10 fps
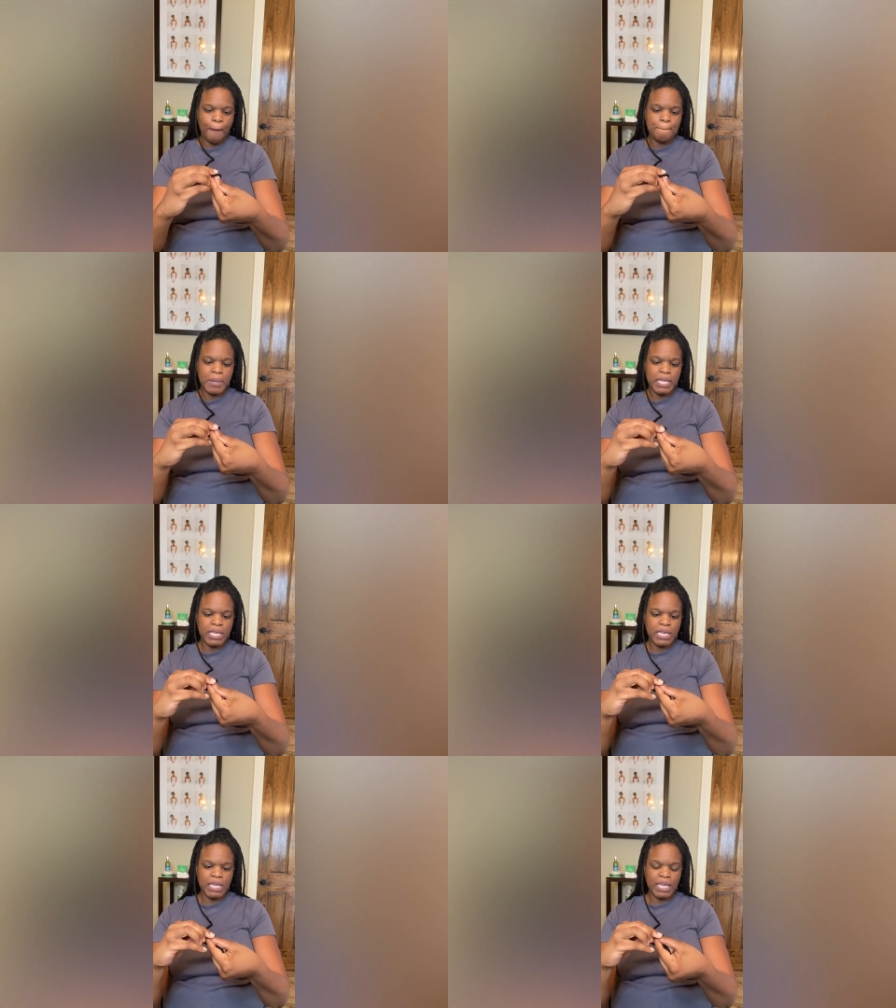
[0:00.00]
put
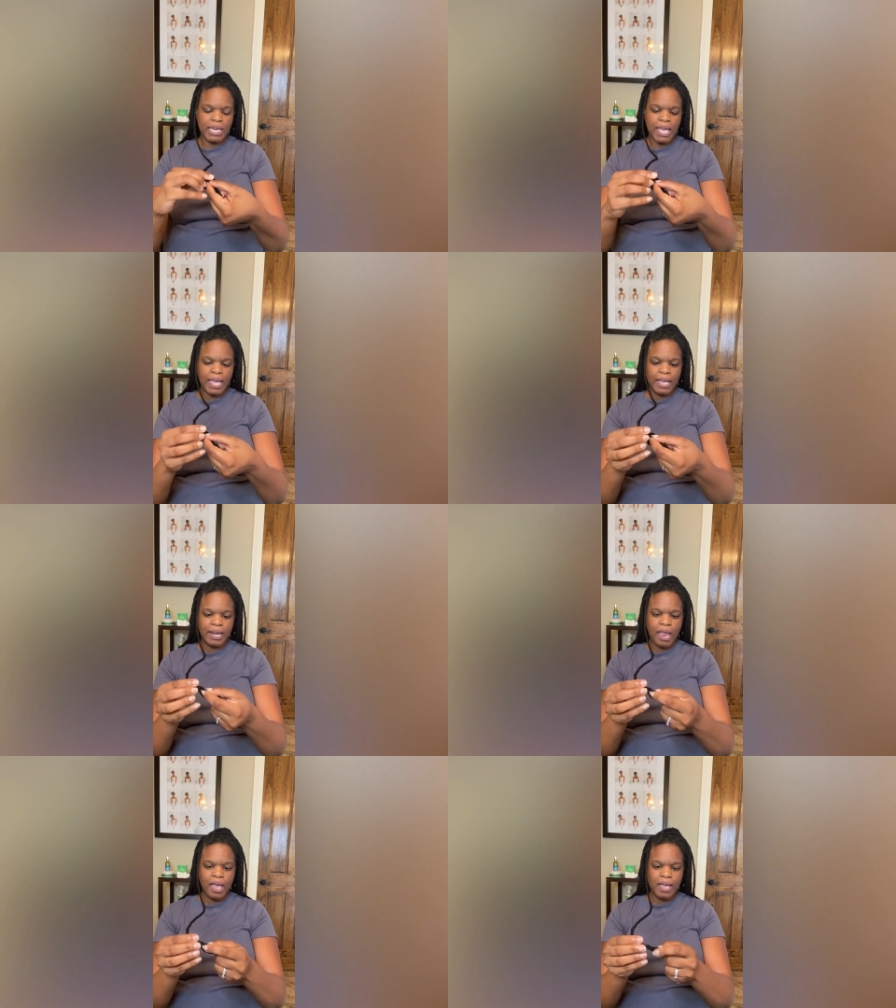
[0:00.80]
it in a
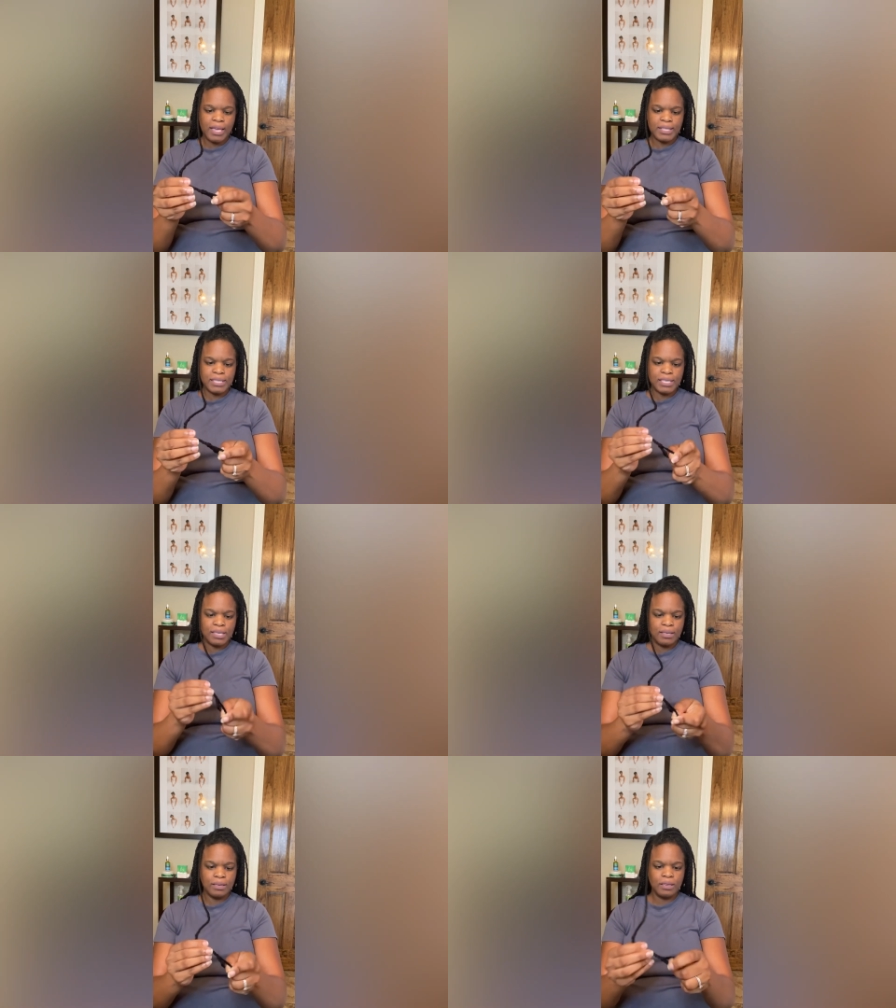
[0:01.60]
knot,
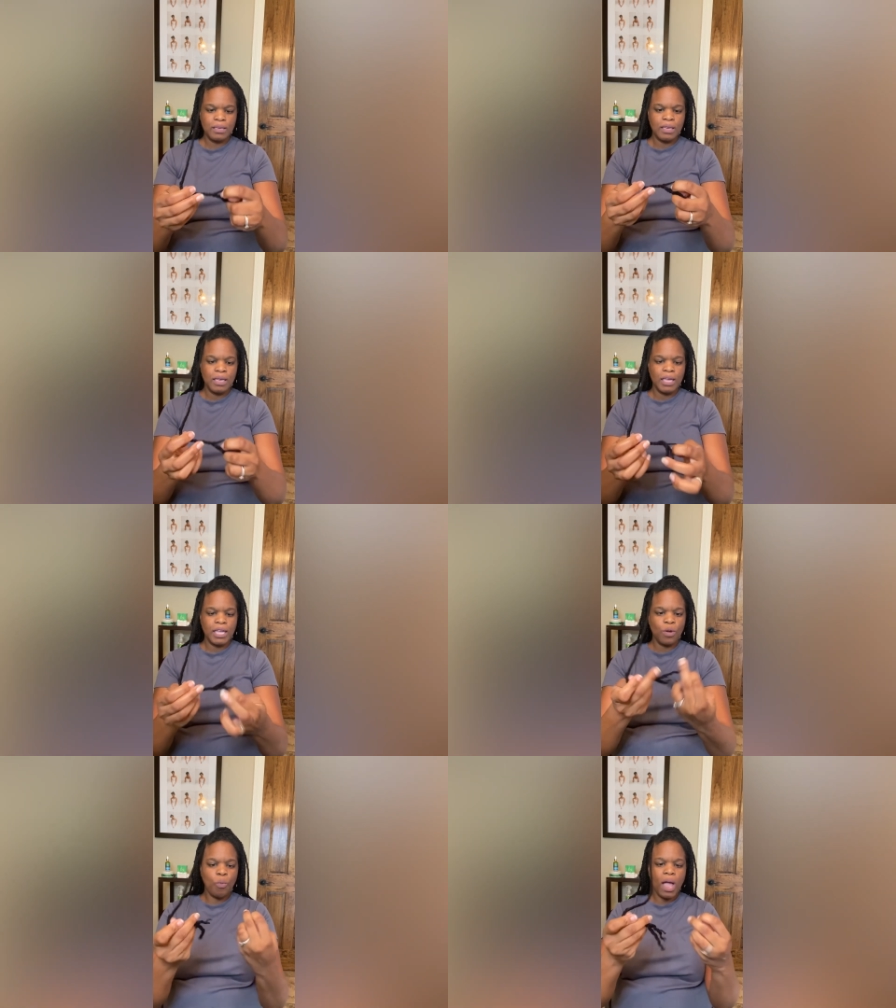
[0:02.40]

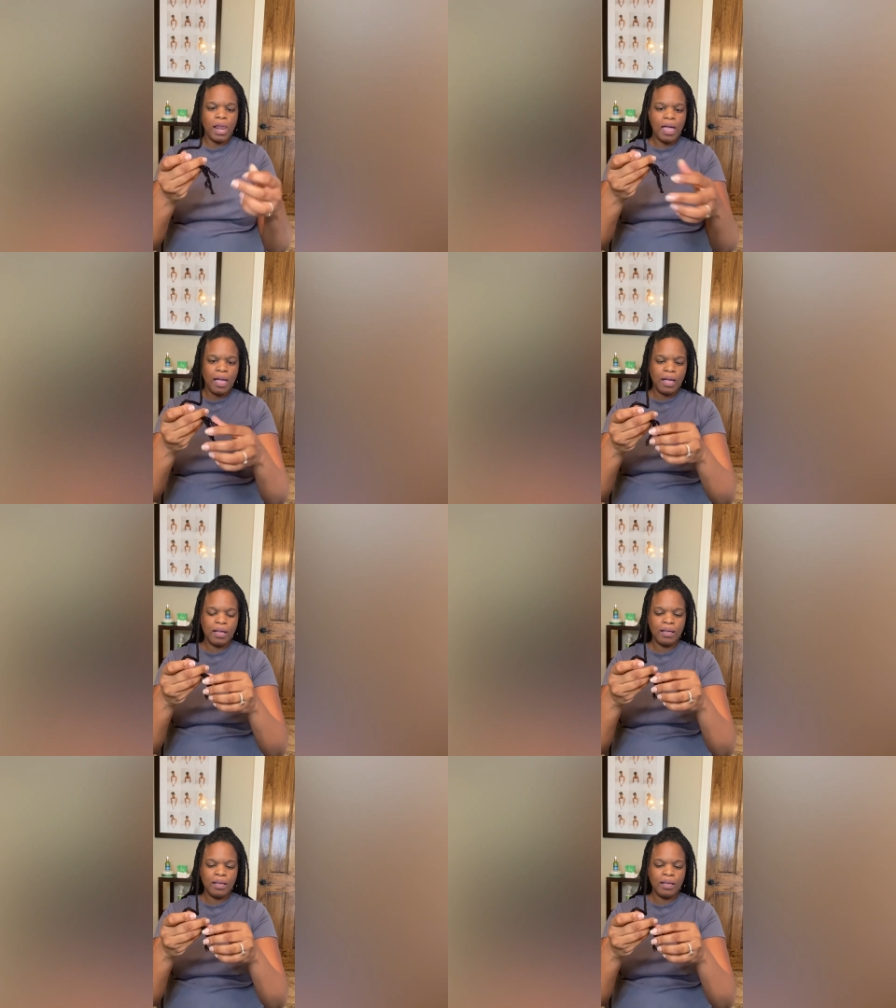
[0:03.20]
and voila.